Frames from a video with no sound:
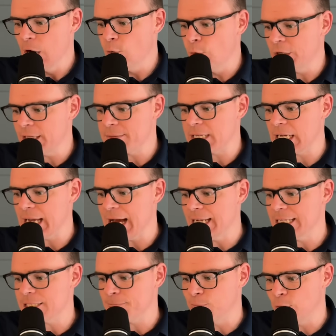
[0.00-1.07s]
Williams and
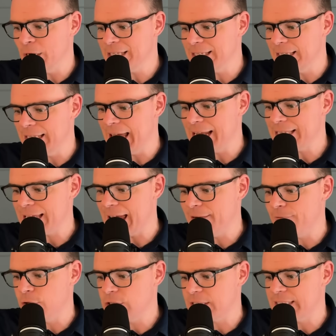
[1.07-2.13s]
Collins bring the length and
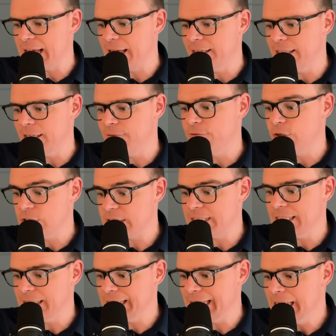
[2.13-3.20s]

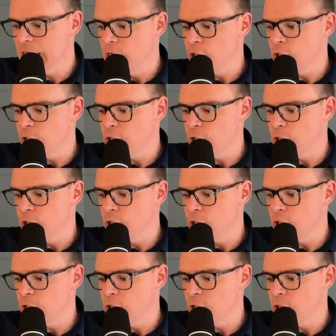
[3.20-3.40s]
versatility